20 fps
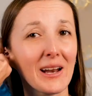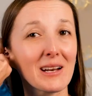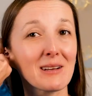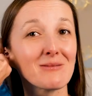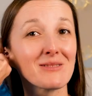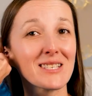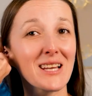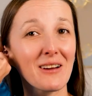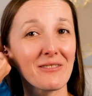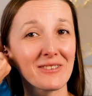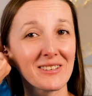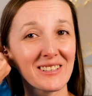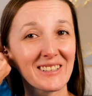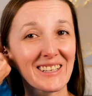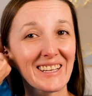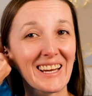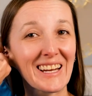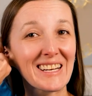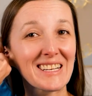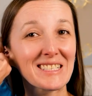and I'm definitely
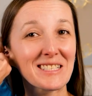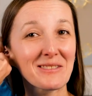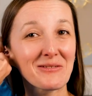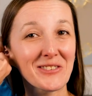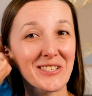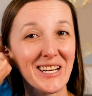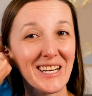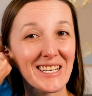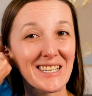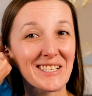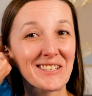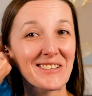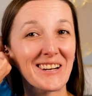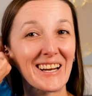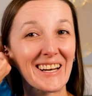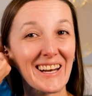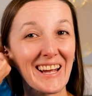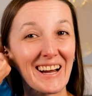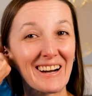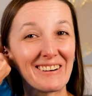getting some drainage right
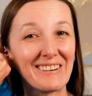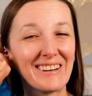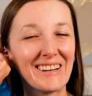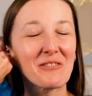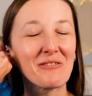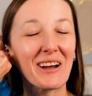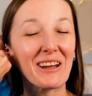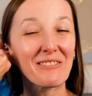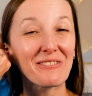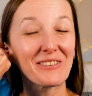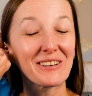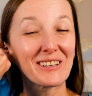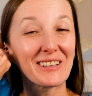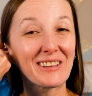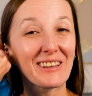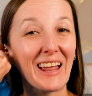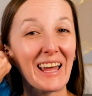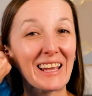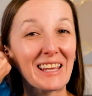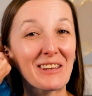now. You might feel
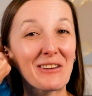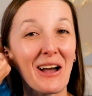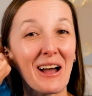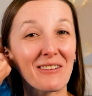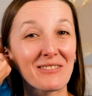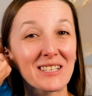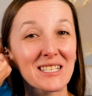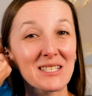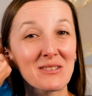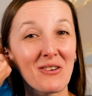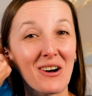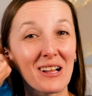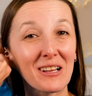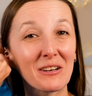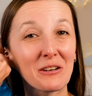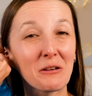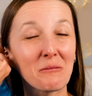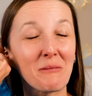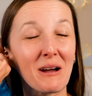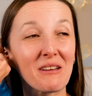like you have to swallow.
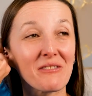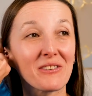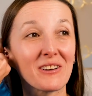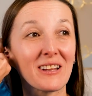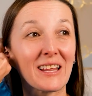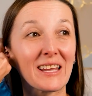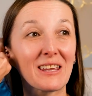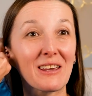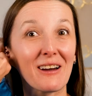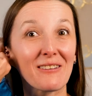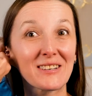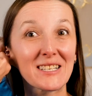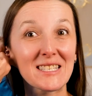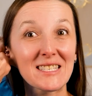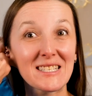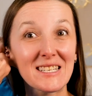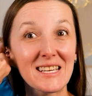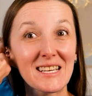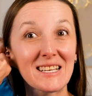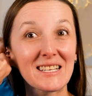You might feel like you have to
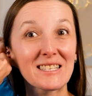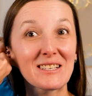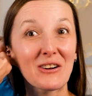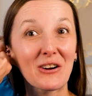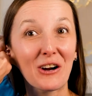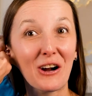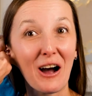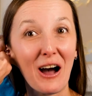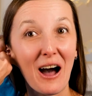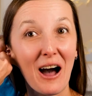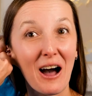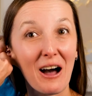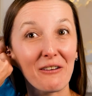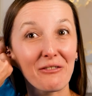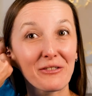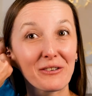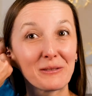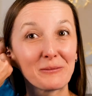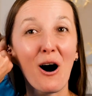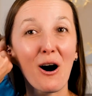sneeze or cough.
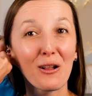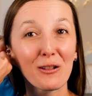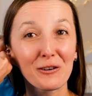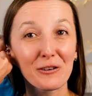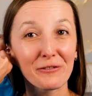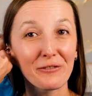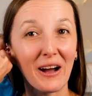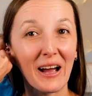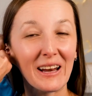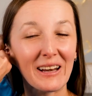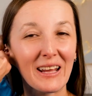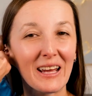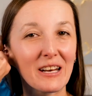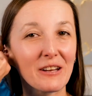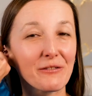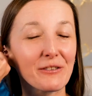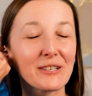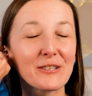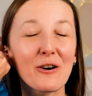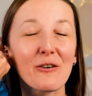All are fine. And if
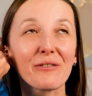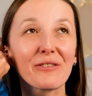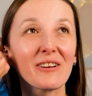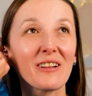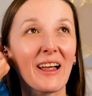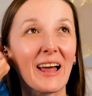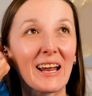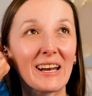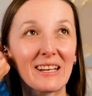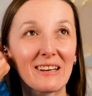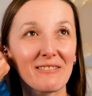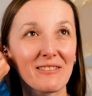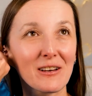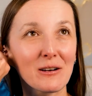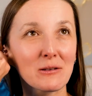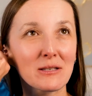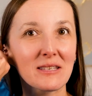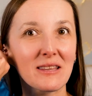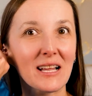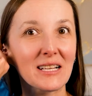you don't feel any of
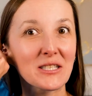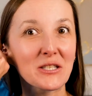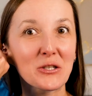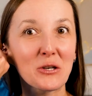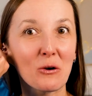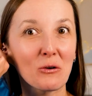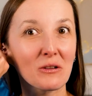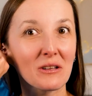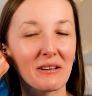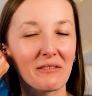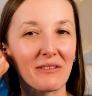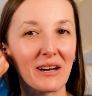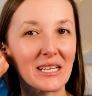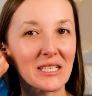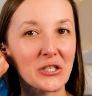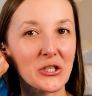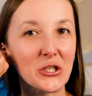those, that's totally fine